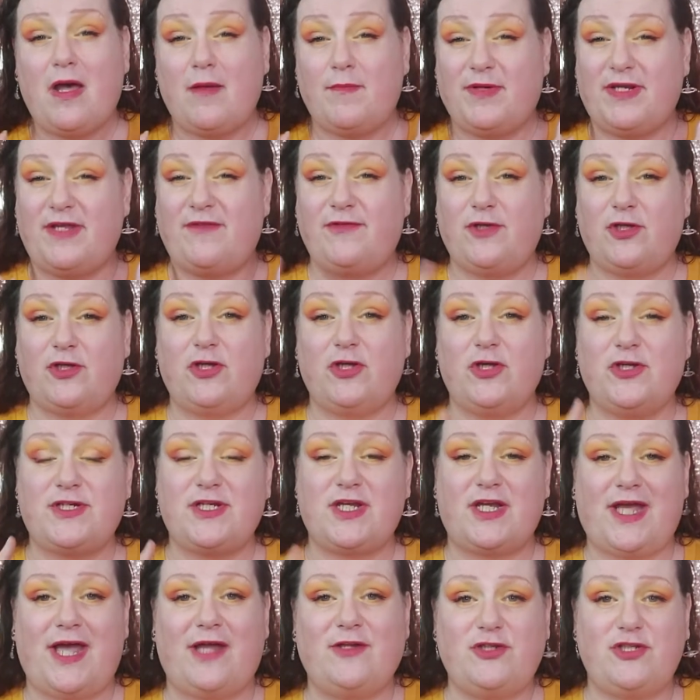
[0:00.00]
But if you
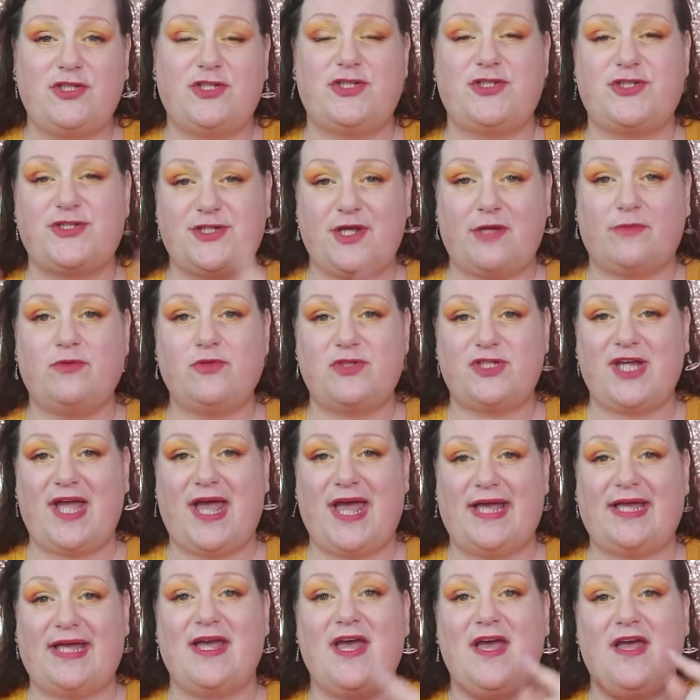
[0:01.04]
could, can you just double
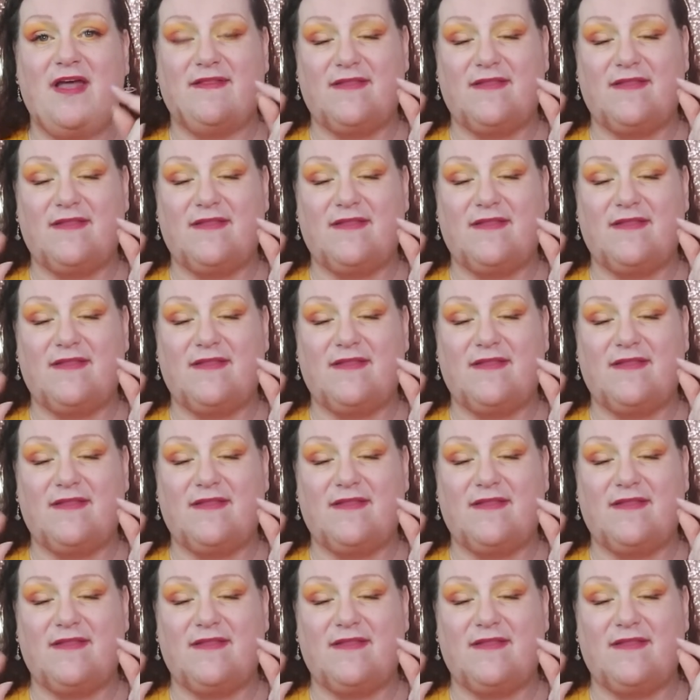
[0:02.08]
check